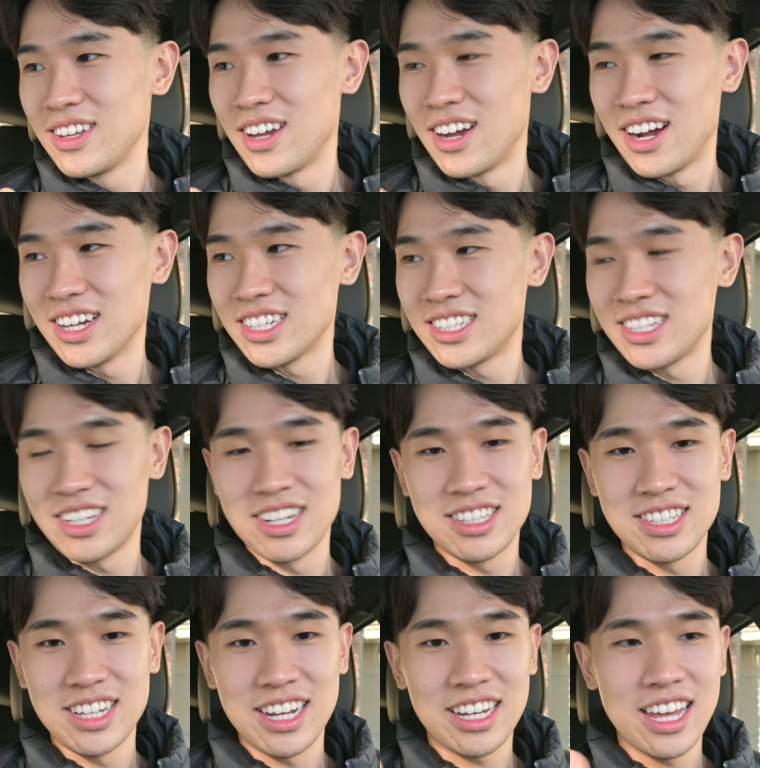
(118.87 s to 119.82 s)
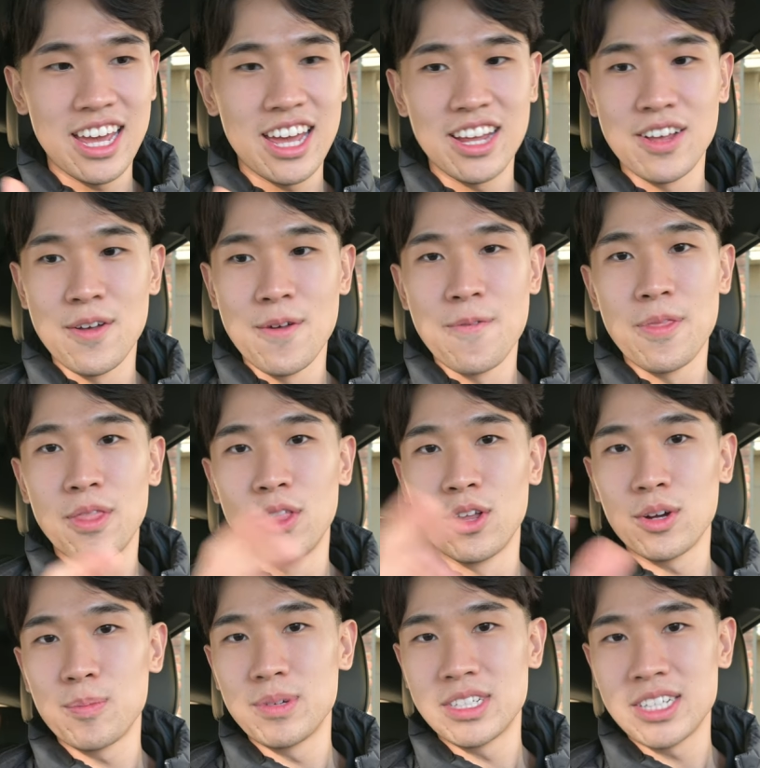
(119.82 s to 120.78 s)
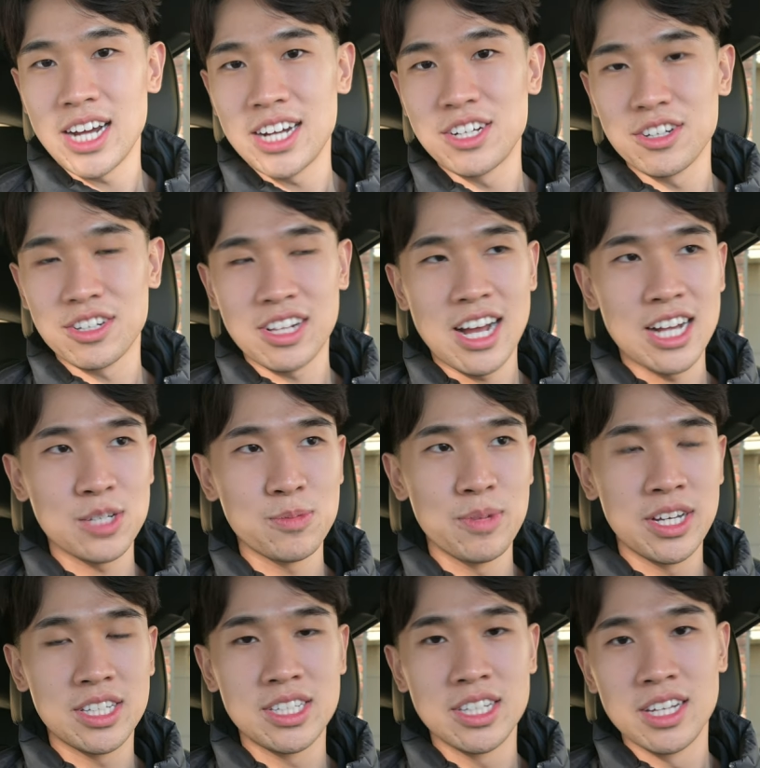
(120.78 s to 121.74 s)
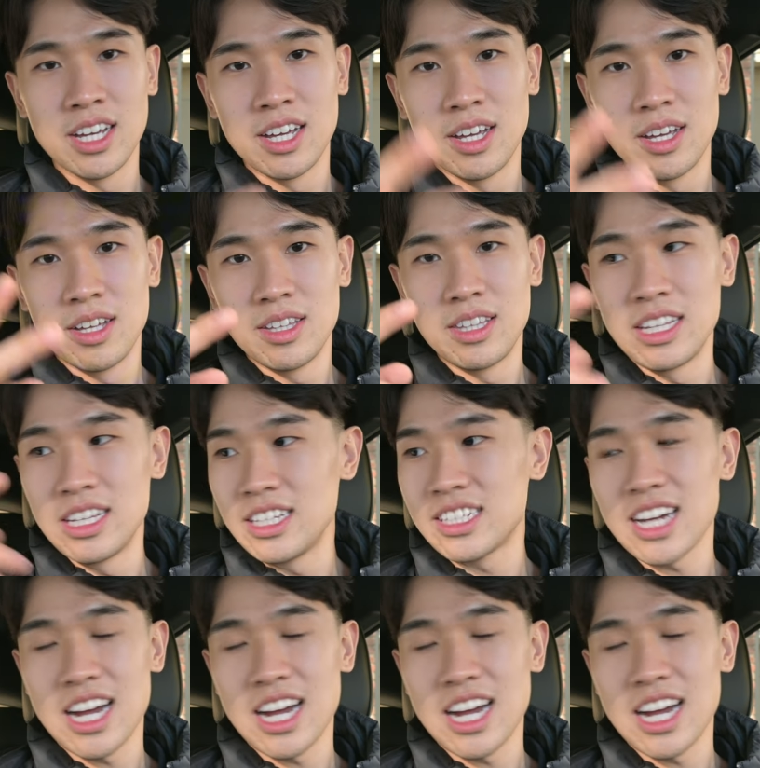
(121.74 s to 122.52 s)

us, and it's like, hey, look beside your classmates. These